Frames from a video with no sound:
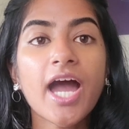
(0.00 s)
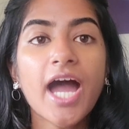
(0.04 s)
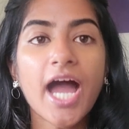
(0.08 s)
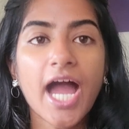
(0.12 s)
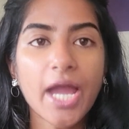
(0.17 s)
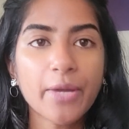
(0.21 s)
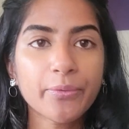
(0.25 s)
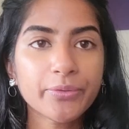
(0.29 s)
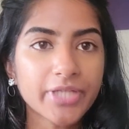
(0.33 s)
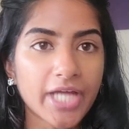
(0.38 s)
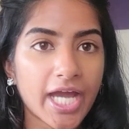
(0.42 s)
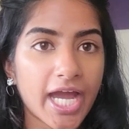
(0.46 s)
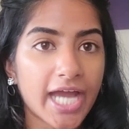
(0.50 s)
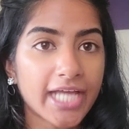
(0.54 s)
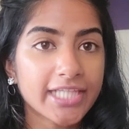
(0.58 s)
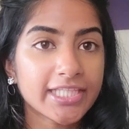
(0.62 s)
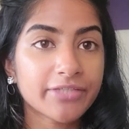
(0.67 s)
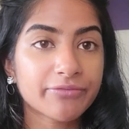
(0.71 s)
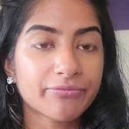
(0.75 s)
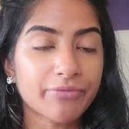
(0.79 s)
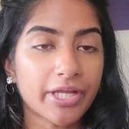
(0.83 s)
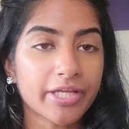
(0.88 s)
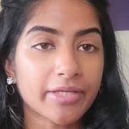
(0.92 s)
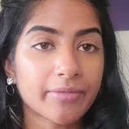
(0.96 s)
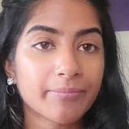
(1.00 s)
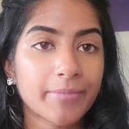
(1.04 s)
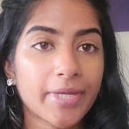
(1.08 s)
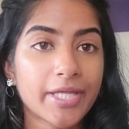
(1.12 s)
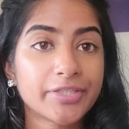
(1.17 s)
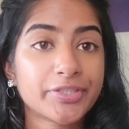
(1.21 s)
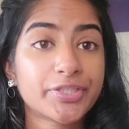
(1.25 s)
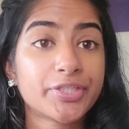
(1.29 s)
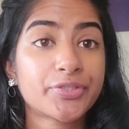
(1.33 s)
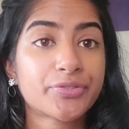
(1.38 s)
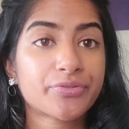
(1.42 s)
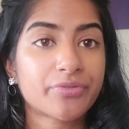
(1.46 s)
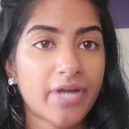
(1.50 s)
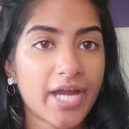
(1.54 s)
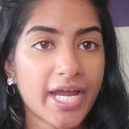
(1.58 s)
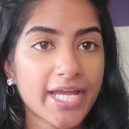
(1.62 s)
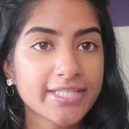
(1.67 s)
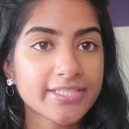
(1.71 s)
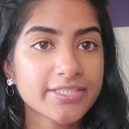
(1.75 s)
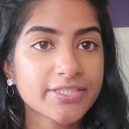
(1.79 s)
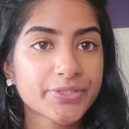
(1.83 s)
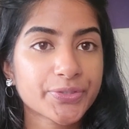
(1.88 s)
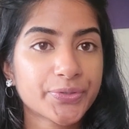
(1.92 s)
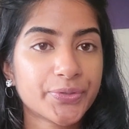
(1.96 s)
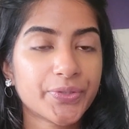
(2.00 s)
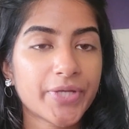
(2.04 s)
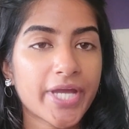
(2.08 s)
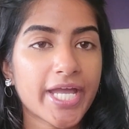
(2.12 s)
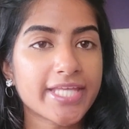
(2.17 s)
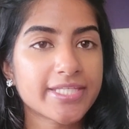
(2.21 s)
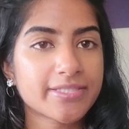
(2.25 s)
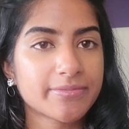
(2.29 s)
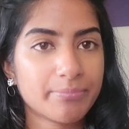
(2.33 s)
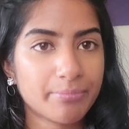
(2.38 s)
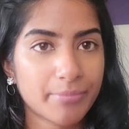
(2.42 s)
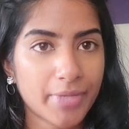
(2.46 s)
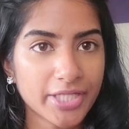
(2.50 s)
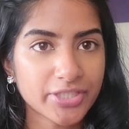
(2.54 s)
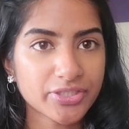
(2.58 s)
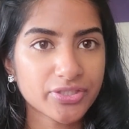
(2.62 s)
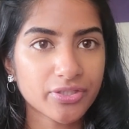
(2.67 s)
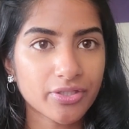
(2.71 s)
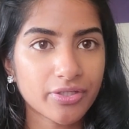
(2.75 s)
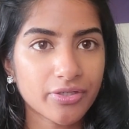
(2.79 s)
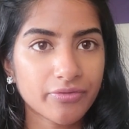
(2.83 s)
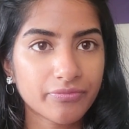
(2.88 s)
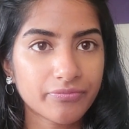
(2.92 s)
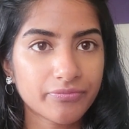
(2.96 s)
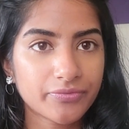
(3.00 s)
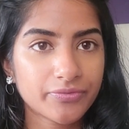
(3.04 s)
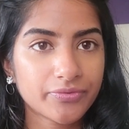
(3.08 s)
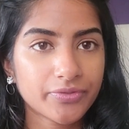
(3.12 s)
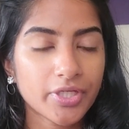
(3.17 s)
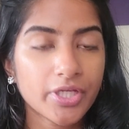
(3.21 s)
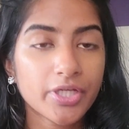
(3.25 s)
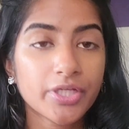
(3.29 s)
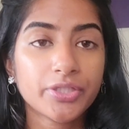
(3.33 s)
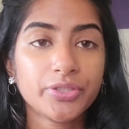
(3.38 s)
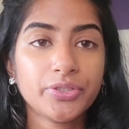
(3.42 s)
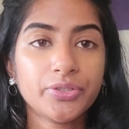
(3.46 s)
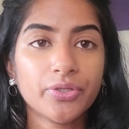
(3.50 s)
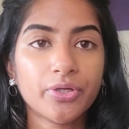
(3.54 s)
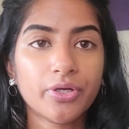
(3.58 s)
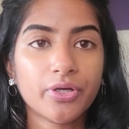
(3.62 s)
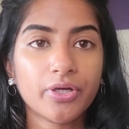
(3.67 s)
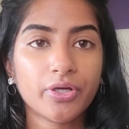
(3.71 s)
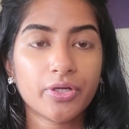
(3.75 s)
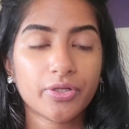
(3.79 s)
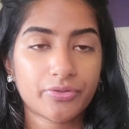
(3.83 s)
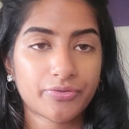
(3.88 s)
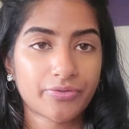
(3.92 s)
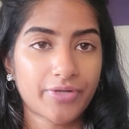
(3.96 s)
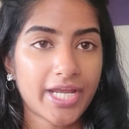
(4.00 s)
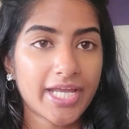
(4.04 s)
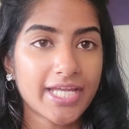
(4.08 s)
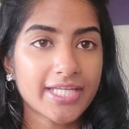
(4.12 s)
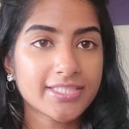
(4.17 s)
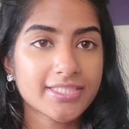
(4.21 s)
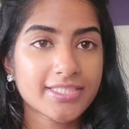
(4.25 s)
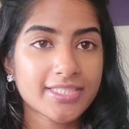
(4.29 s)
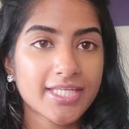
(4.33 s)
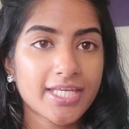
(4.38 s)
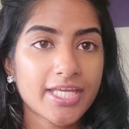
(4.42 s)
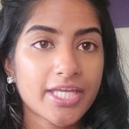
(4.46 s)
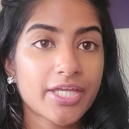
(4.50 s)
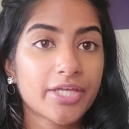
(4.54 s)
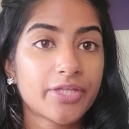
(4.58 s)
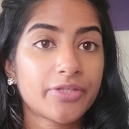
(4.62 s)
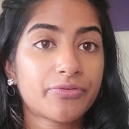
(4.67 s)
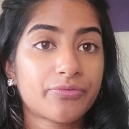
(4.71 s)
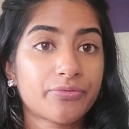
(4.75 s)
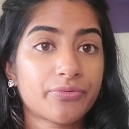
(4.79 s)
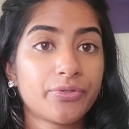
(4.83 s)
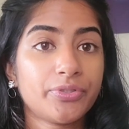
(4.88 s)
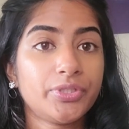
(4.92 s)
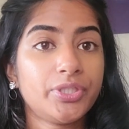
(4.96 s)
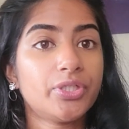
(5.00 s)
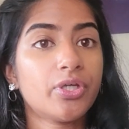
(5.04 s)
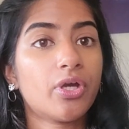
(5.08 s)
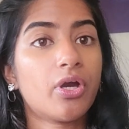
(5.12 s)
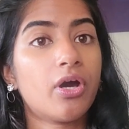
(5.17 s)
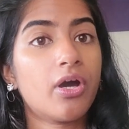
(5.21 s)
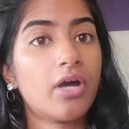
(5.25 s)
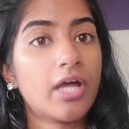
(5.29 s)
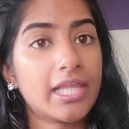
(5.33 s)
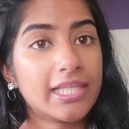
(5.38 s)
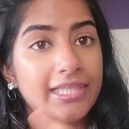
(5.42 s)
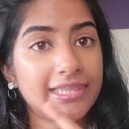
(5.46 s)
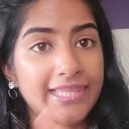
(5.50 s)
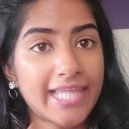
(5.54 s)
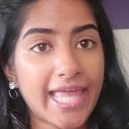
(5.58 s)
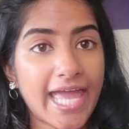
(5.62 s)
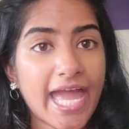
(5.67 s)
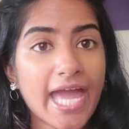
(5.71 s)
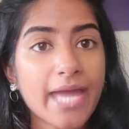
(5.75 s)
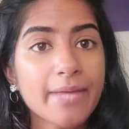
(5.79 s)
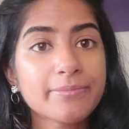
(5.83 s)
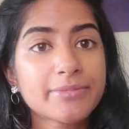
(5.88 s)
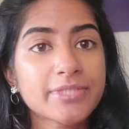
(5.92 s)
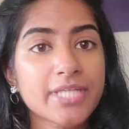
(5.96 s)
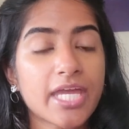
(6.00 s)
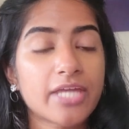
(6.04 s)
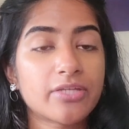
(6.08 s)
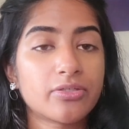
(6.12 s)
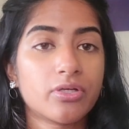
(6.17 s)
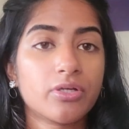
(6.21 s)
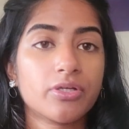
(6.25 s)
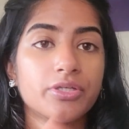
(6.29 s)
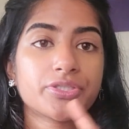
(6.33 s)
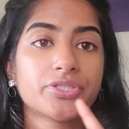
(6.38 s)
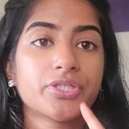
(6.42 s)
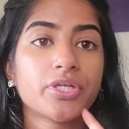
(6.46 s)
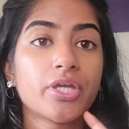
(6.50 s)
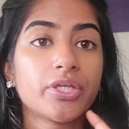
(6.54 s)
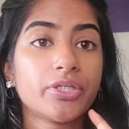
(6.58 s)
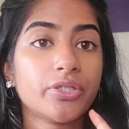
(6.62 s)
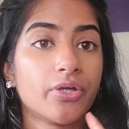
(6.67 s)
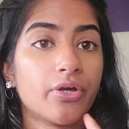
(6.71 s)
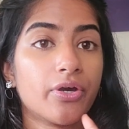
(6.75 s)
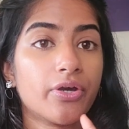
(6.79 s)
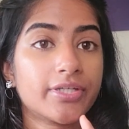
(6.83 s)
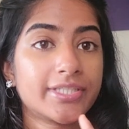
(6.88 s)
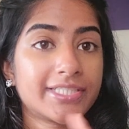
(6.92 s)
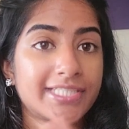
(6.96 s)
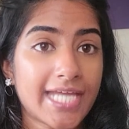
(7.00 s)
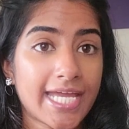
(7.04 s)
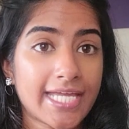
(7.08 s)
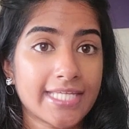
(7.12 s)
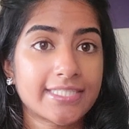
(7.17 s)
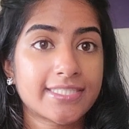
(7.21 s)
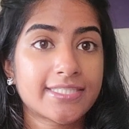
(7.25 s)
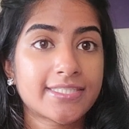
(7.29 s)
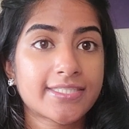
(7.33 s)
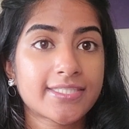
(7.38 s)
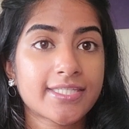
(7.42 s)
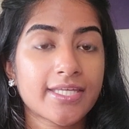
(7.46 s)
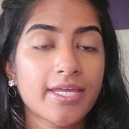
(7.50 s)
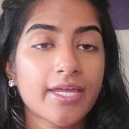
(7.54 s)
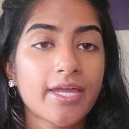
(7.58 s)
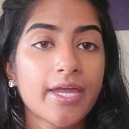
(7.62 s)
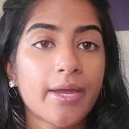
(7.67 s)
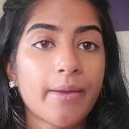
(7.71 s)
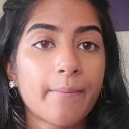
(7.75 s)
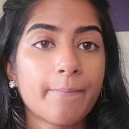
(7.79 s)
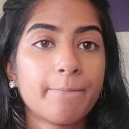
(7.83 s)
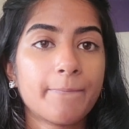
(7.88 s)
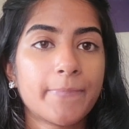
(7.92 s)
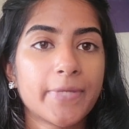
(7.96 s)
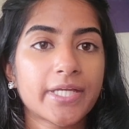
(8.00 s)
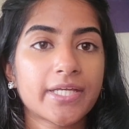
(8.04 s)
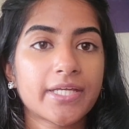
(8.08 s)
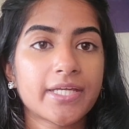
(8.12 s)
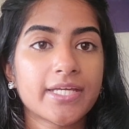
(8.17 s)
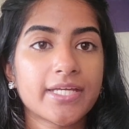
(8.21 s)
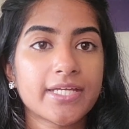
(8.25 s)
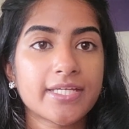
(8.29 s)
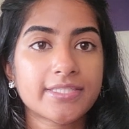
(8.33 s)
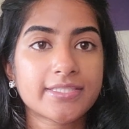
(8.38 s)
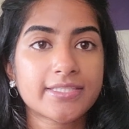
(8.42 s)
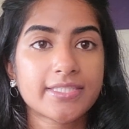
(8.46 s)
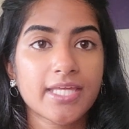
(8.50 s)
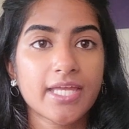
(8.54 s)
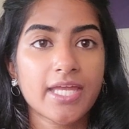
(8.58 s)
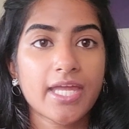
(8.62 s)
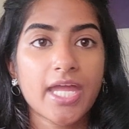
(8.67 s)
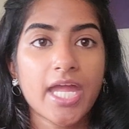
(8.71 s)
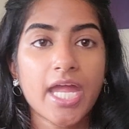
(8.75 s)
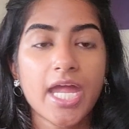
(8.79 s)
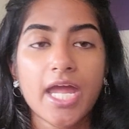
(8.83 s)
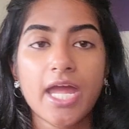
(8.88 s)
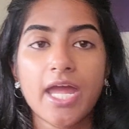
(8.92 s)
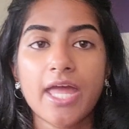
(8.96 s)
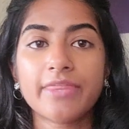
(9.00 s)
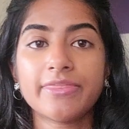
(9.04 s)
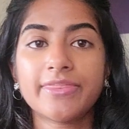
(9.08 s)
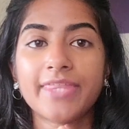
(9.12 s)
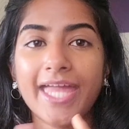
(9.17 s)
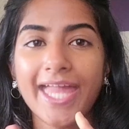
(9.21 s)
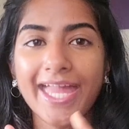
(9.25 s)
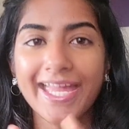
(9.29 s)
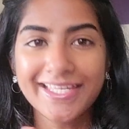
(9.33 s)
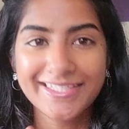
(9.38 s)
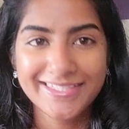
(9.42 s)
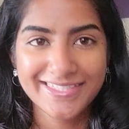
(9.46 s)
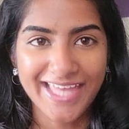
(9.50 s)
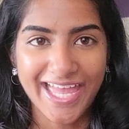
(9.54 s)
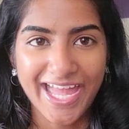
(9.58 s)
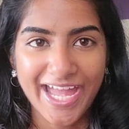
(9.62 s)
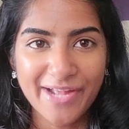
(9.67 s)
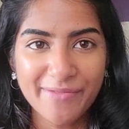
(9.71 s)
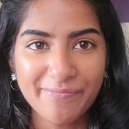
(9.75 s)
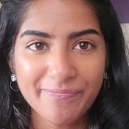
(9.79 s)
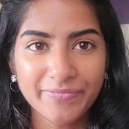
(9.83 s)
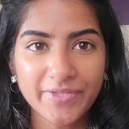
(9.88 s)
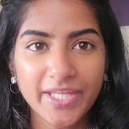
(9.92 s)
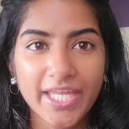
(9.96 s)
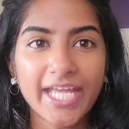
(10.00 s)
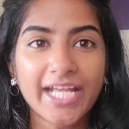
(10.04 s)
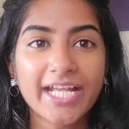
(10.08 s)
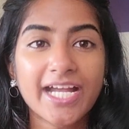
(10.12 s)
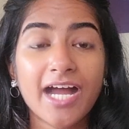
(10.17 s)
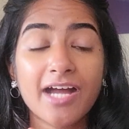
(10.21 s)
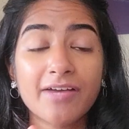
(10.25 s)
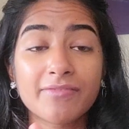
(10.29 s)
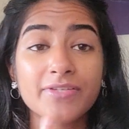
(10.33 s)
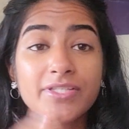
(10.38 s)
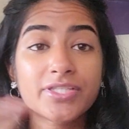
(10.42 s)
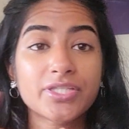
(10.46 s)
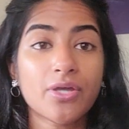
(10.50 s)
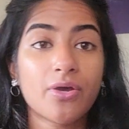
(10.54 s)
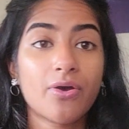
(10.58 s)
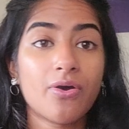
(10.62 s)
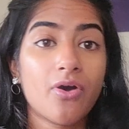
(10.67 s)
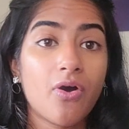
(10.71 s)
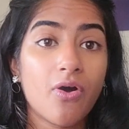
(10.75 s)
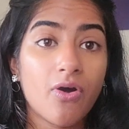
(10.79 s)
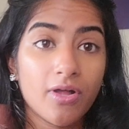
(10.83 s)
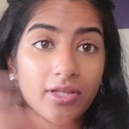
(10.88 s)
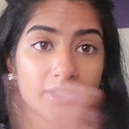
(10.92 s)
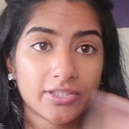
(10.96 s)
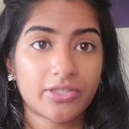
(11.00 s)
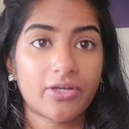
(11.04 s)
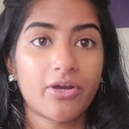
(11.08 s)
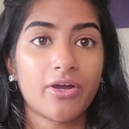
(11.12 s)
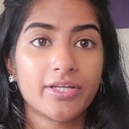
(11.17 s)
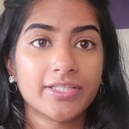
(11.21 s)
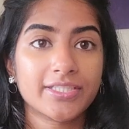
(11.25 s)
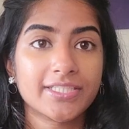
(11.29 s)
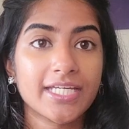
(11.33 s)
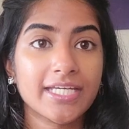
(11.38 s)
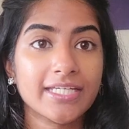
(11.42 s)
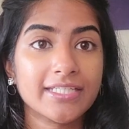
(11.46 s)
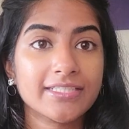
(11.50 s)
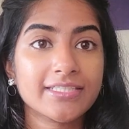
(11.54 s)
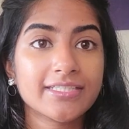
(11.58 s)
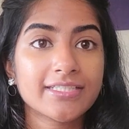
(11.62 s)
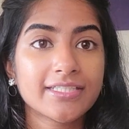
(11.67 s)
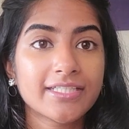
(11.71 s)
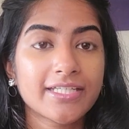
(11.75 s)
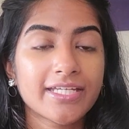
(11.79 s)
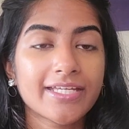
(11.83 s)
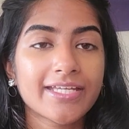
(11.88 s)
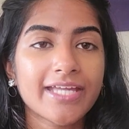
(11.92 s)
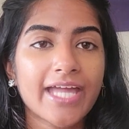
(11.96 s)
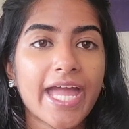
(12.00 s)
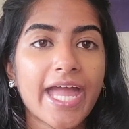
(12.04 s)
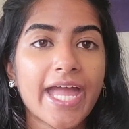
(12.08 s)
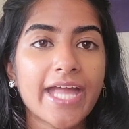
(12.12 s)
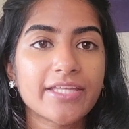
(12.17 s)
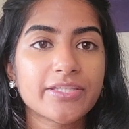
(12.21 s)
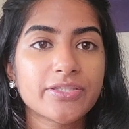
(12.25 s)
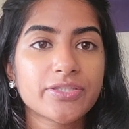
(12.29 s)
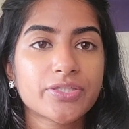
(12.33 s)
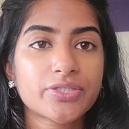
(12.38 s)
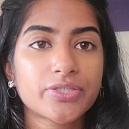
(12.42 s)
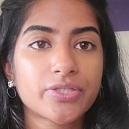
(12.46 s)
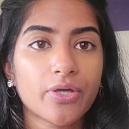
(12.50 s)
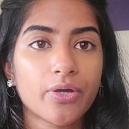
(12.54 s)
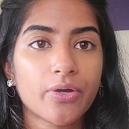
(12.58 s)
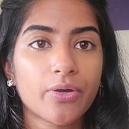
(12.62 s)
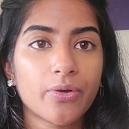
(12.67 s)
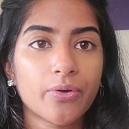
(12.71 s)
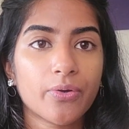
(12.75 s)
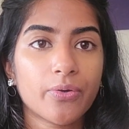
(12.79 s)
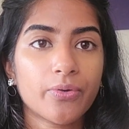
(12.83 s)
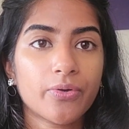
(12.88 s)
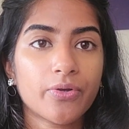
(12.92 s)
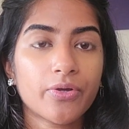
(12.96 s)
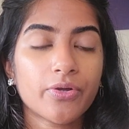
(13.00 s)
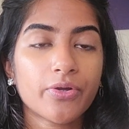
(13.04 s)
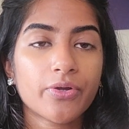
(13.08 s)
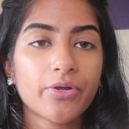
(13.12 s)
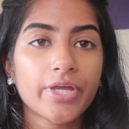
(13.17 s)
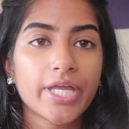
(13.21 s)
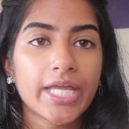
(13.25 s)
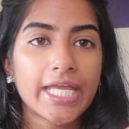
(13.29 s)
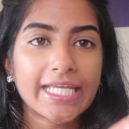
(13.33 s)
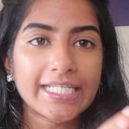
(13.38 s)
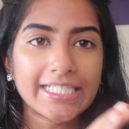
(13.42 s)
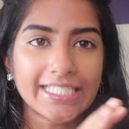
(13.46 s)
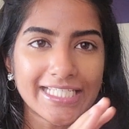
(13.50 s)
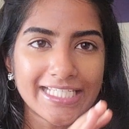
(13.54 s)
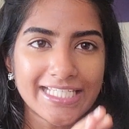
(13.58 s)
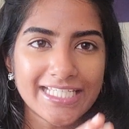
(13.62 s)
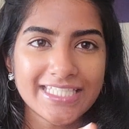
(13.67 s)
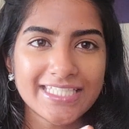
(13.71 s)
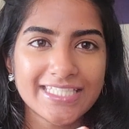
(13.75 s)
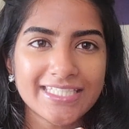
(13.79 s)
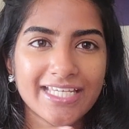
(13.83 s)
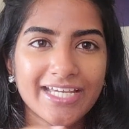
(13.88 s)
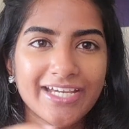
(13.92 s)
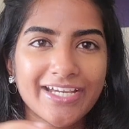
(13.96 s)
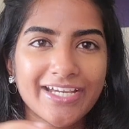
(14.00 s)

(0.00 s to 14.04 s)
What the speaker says: I would highly recommend to try and score as much of your grades through your labs and also your tests, because the exam, it covers all the content, and so it is